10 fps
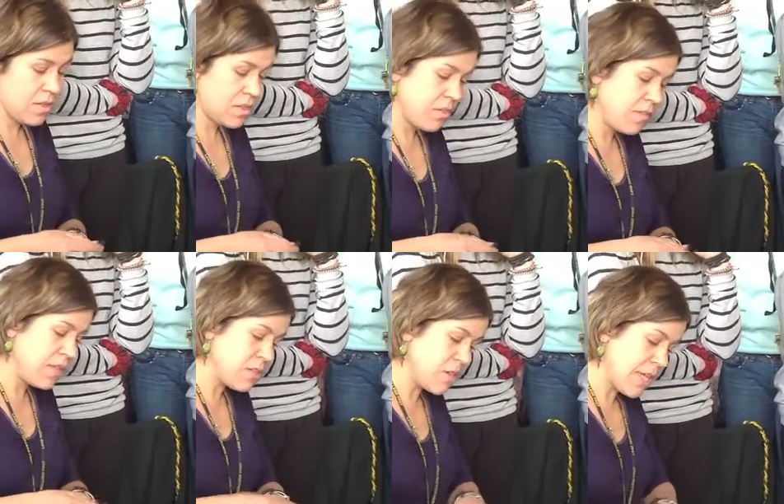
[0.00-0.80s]
So
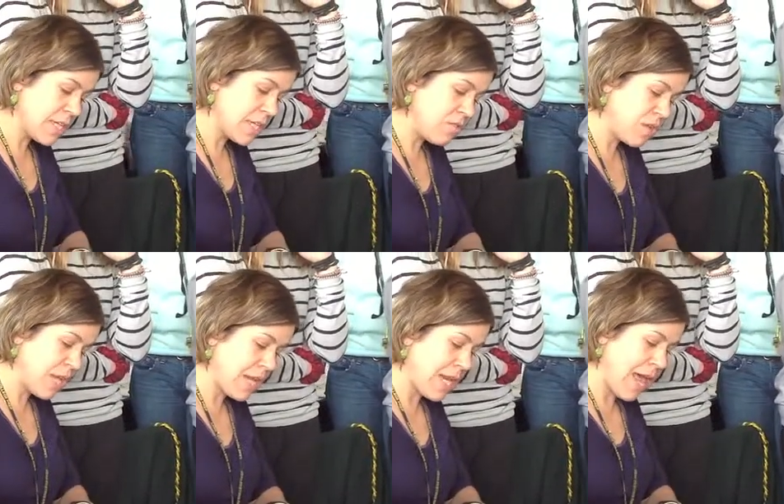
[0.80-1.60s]
these are nice because you can
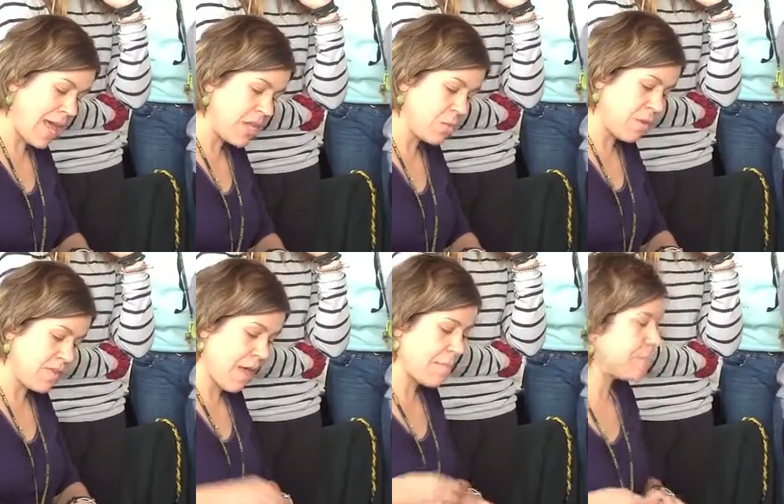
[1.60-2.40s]
get an edge
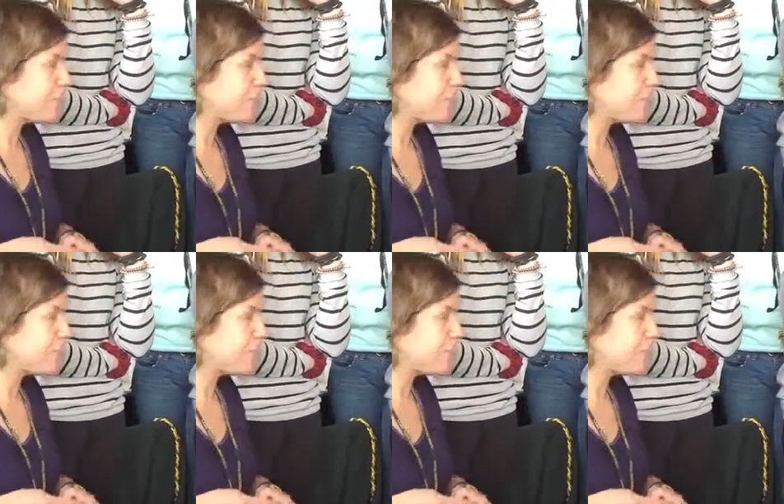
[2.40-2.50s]
with them.